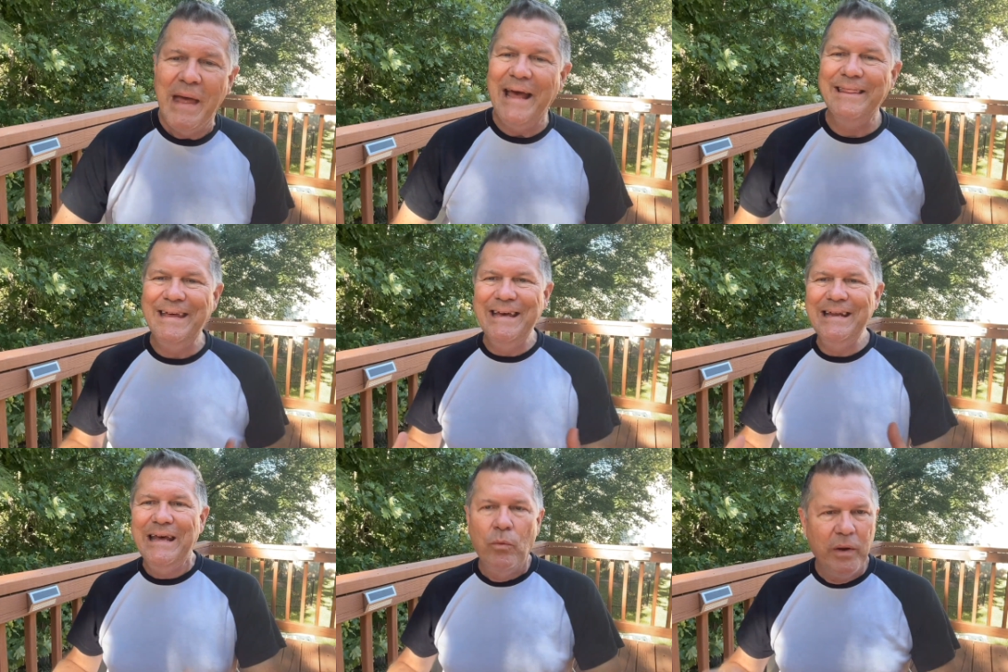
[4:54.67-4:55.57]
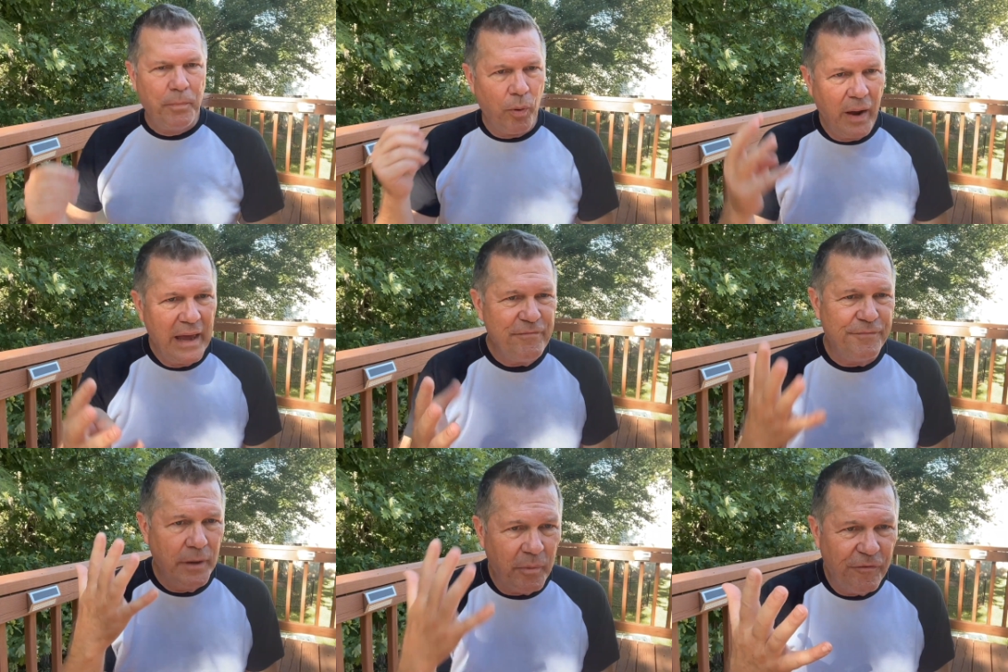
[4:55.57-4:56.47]
And then we pray,
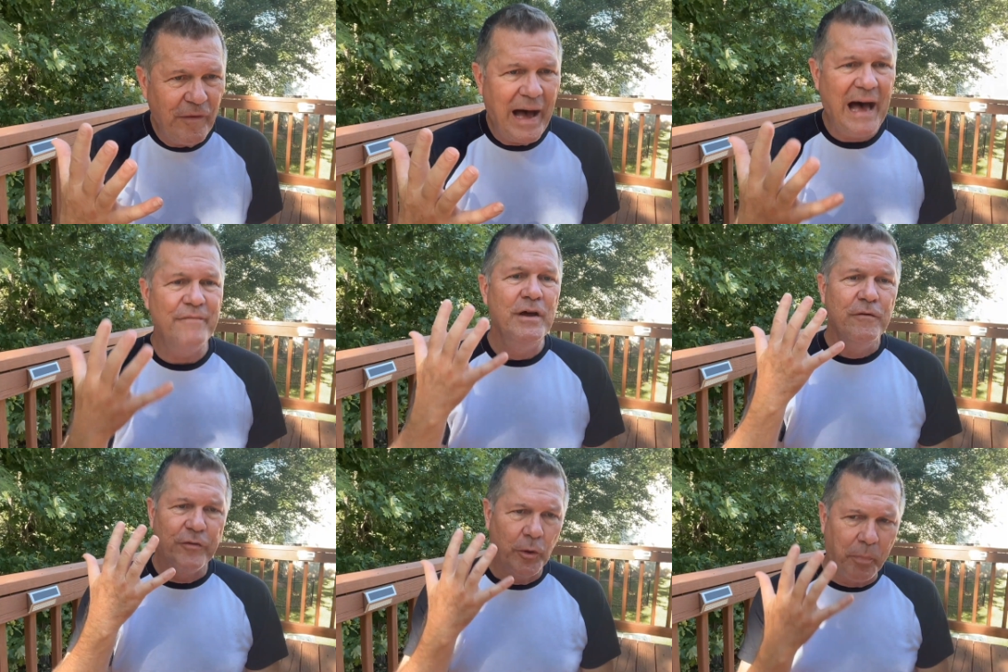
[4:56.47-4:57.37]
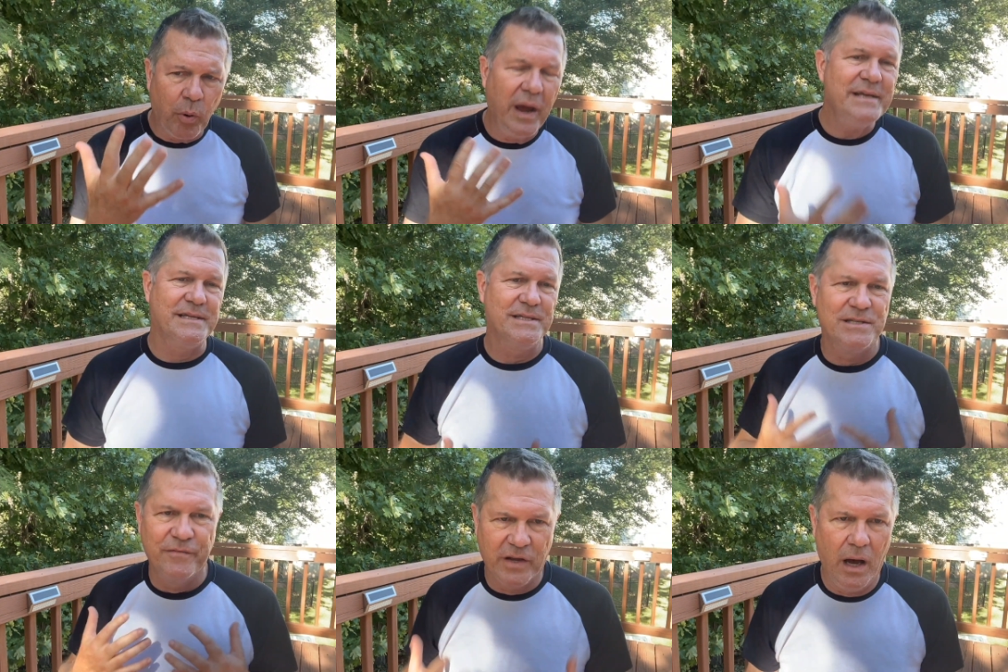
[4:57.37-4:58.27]
number five, for the presence
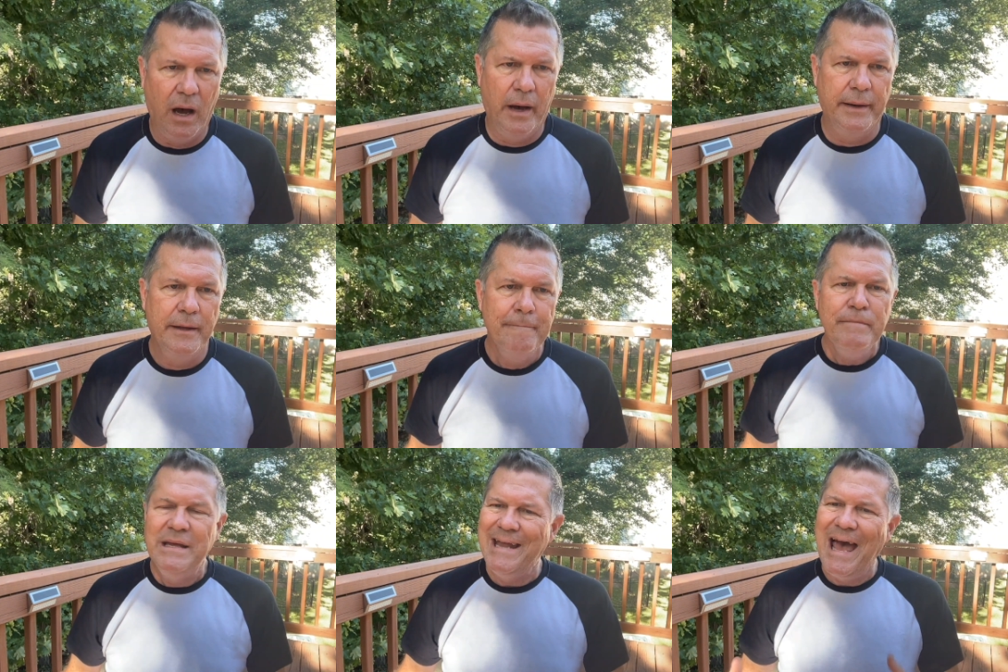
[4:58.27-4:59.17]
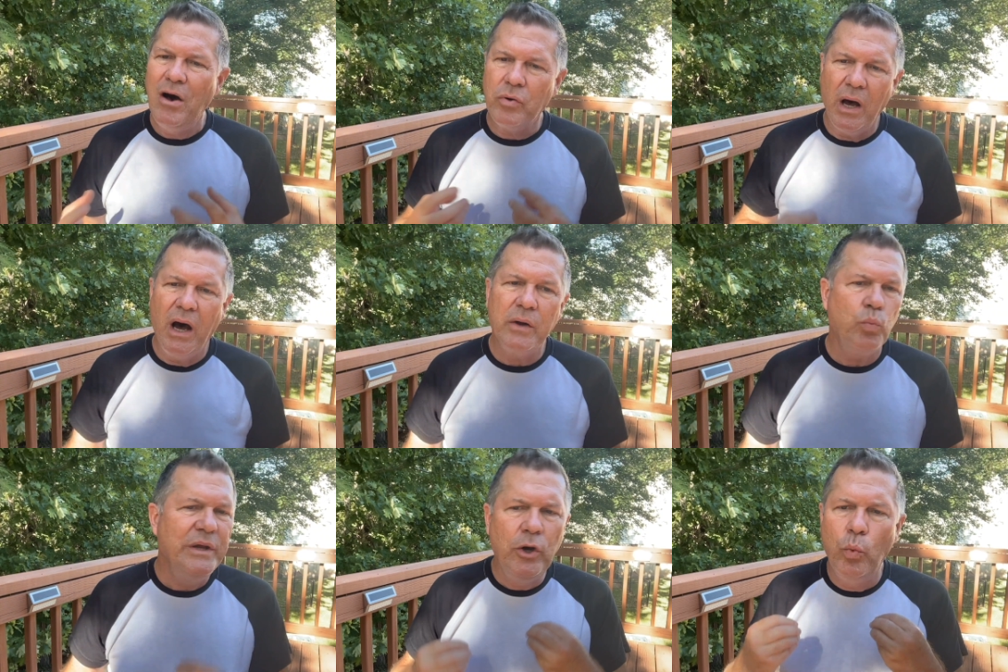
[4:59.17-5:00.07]
of God. Now, God,
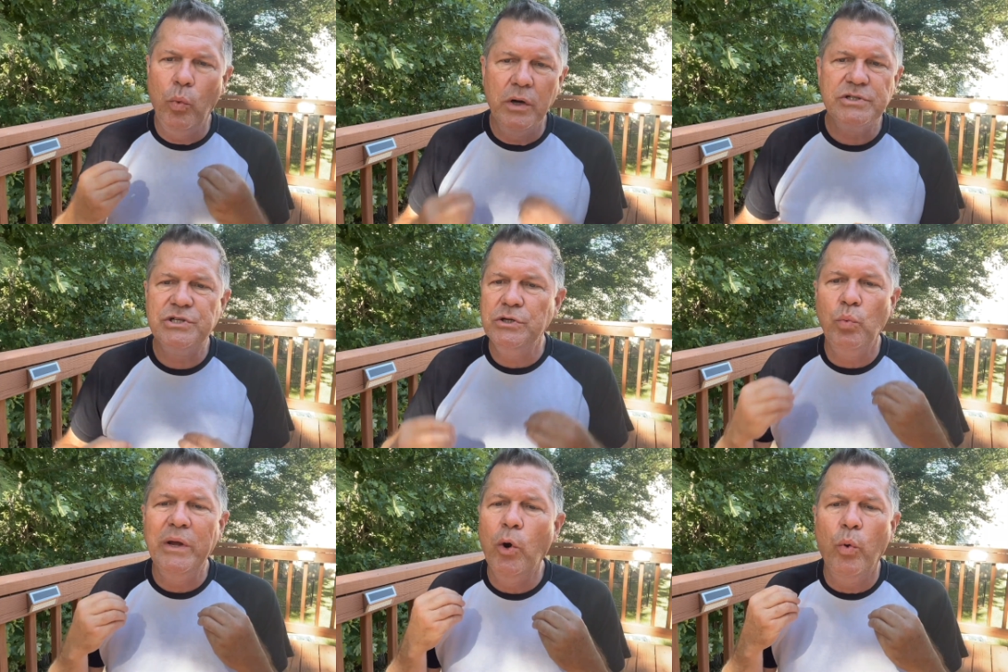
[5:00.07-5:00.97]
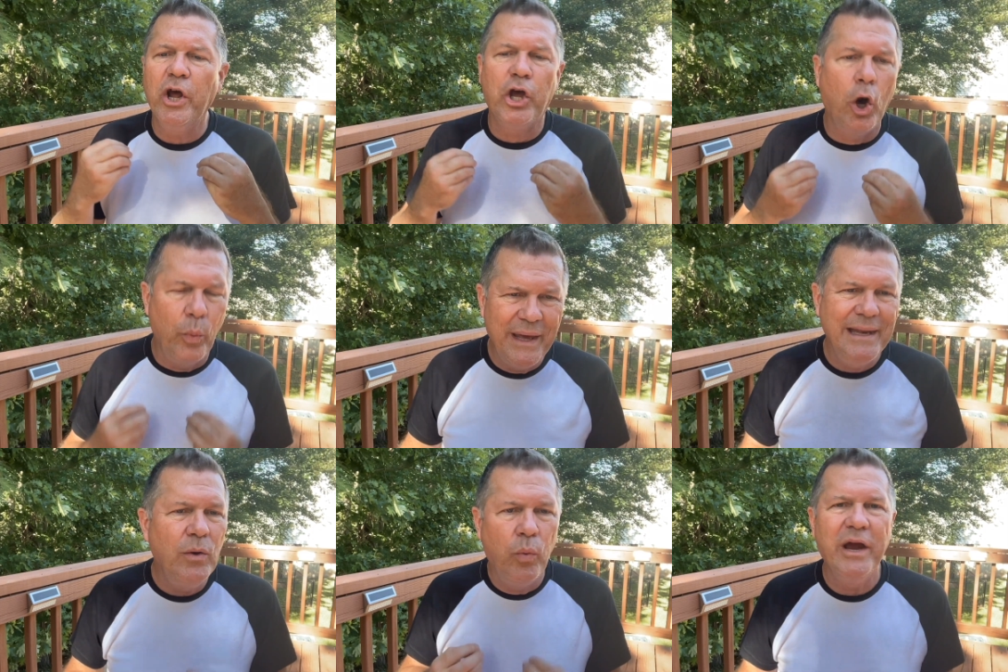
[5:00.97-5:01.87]
we don't want you, we don't want to go
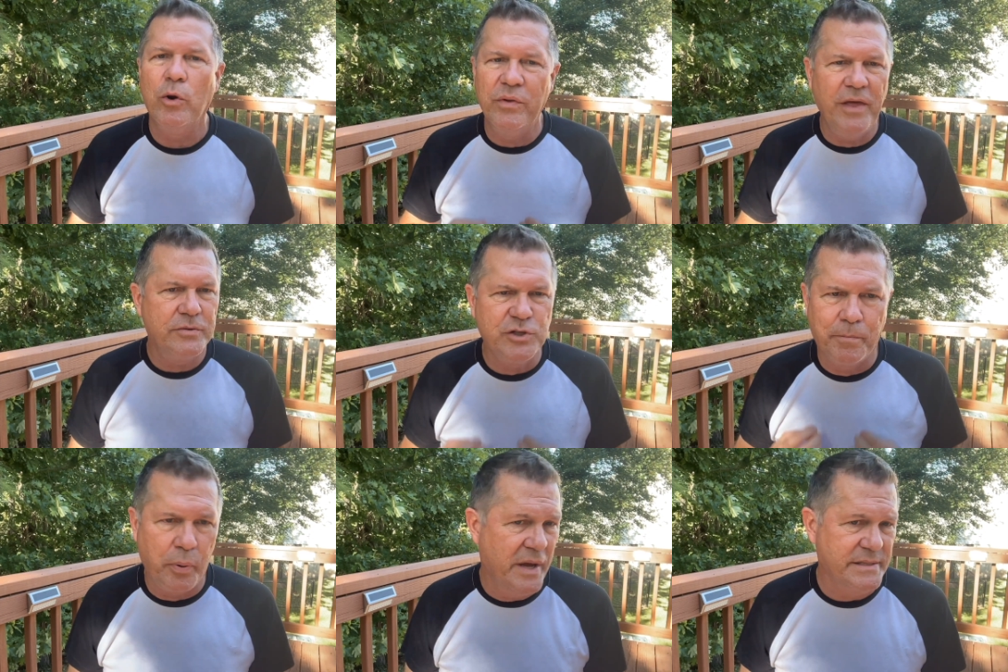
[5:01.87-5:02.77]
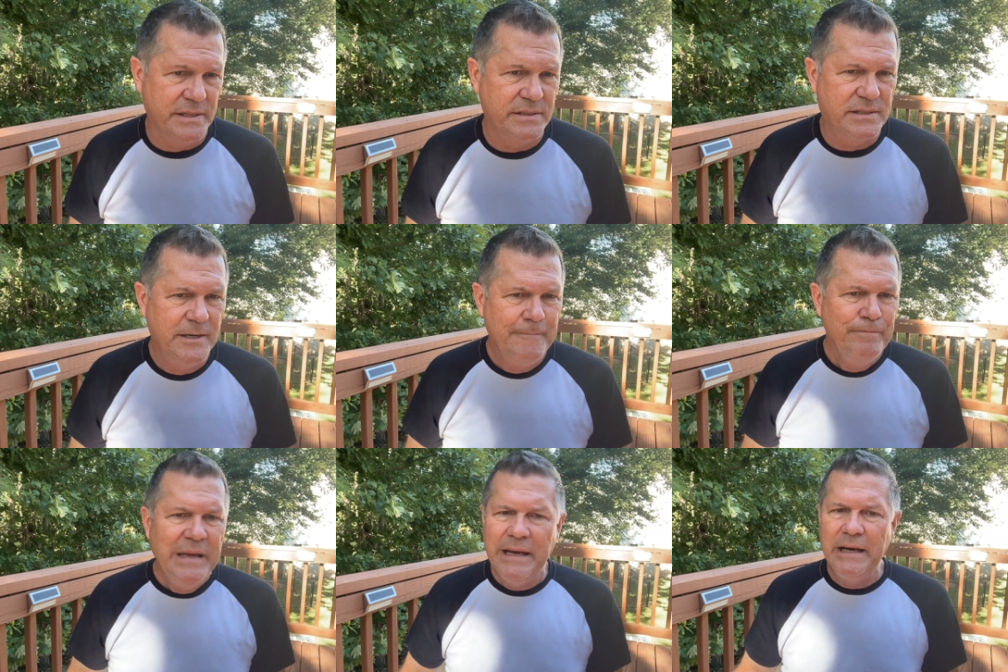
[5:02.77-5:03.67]
anywhere without your presence.
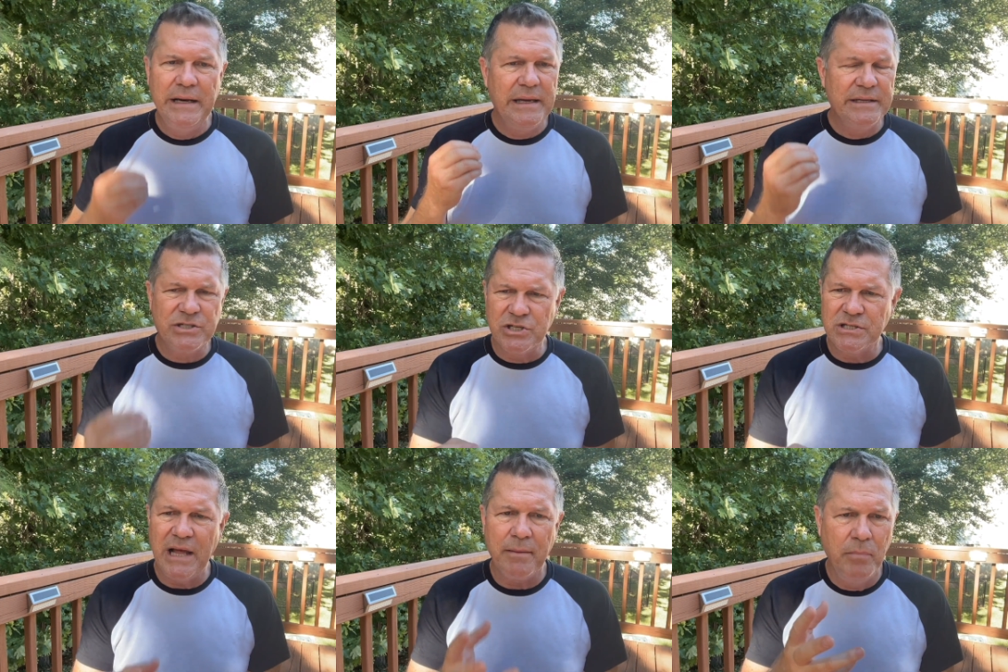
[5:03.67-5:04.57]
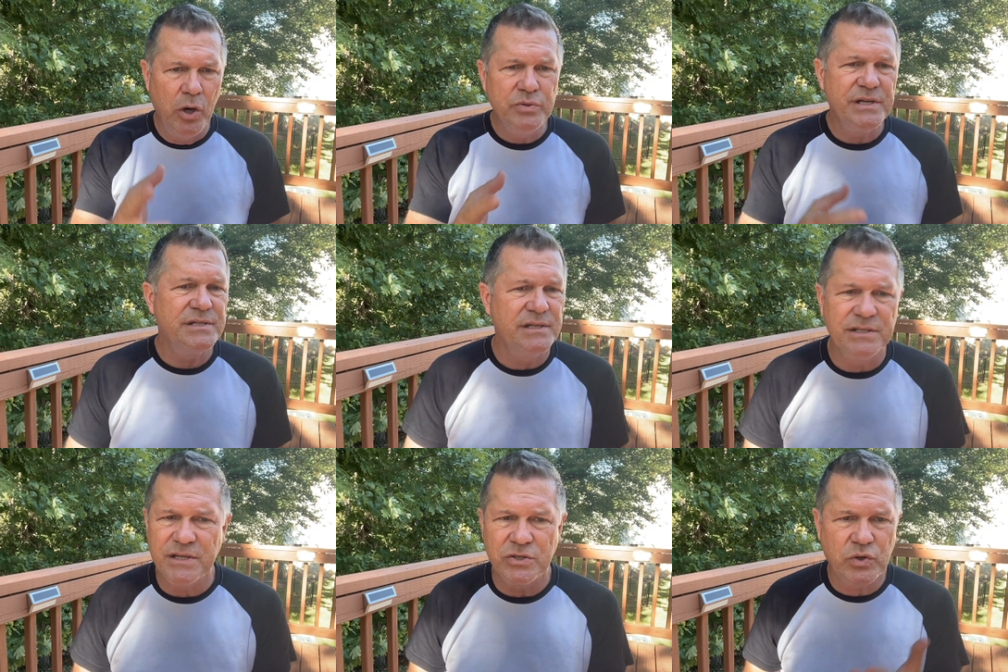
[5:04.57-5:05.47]
Uh, it's just like Moses. This
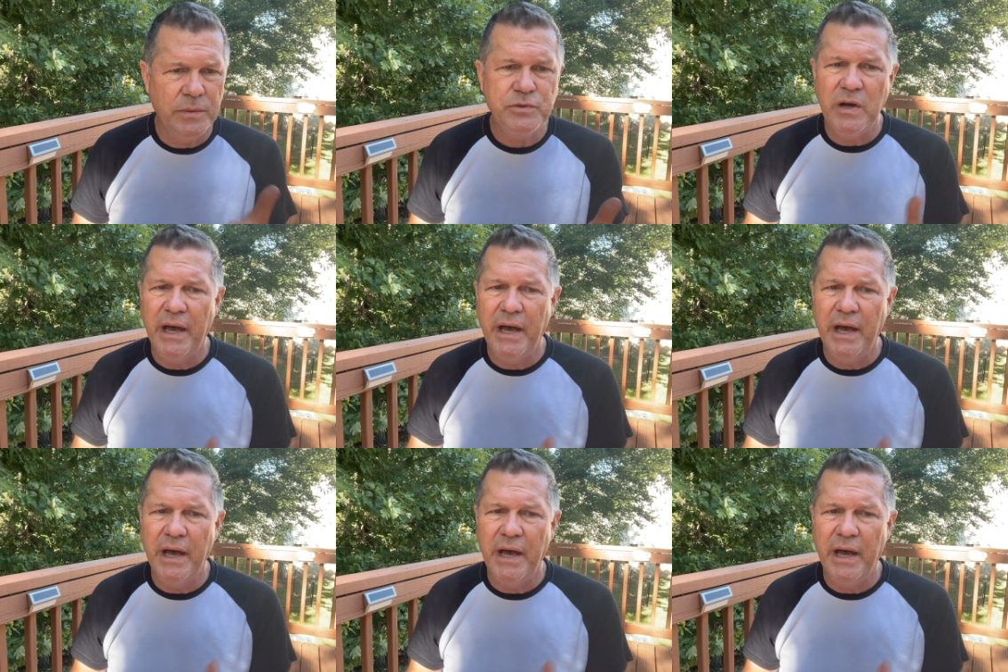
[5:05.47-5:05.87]
is our scripture,